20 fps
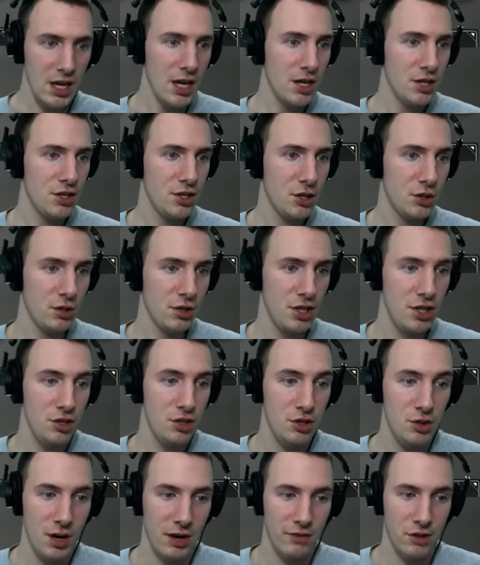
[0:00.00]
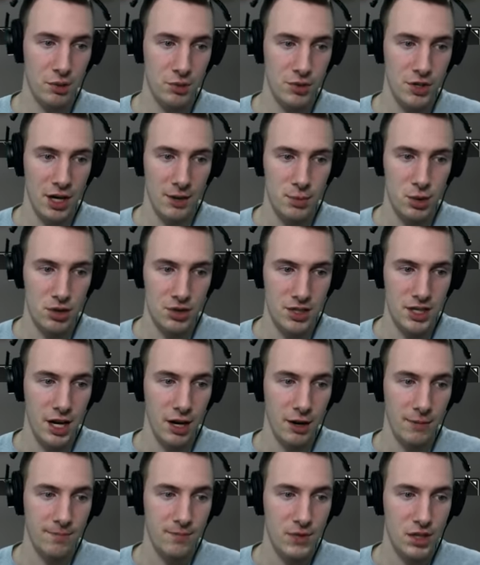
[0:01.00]
So you do have those options
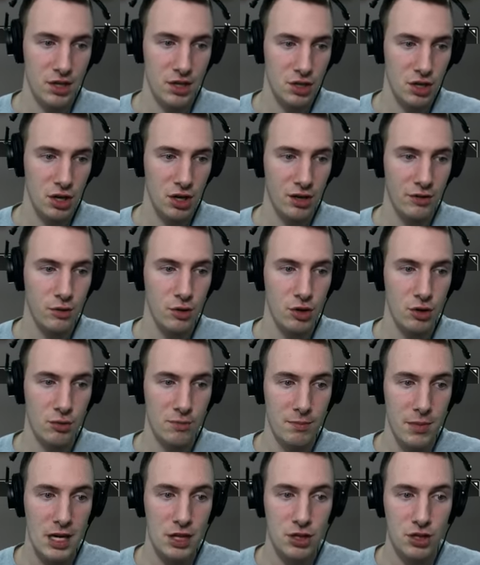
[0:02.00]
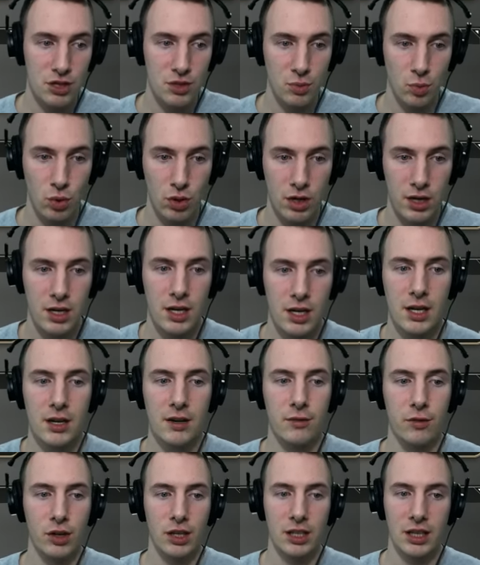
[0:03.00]
there. You start off with your Magus Ward
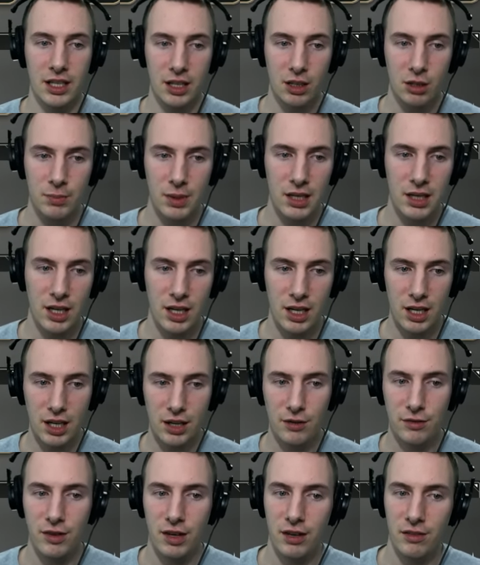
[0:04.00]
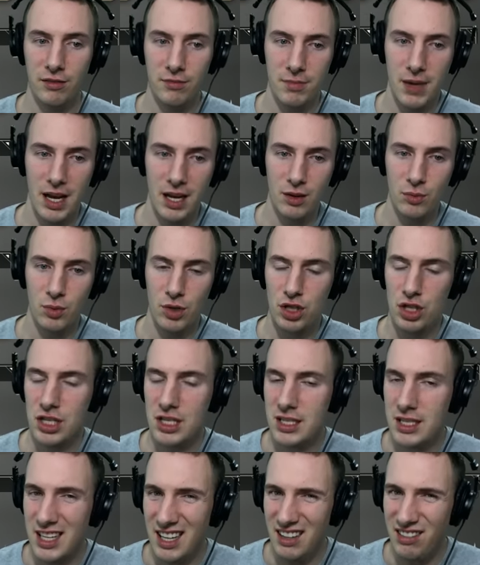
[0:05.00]
for a little bit of mana, which she
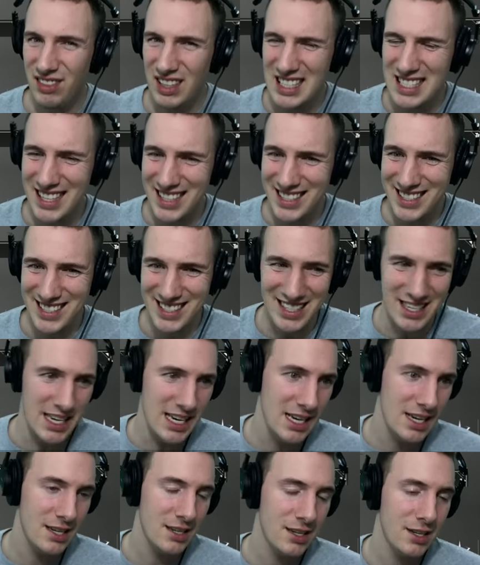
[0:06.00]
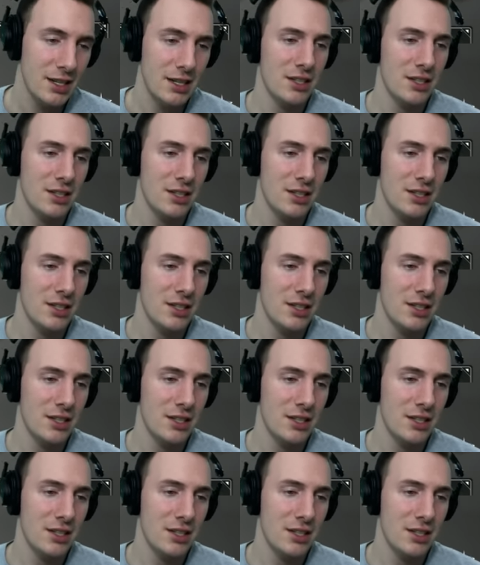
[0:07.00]
definitely does need.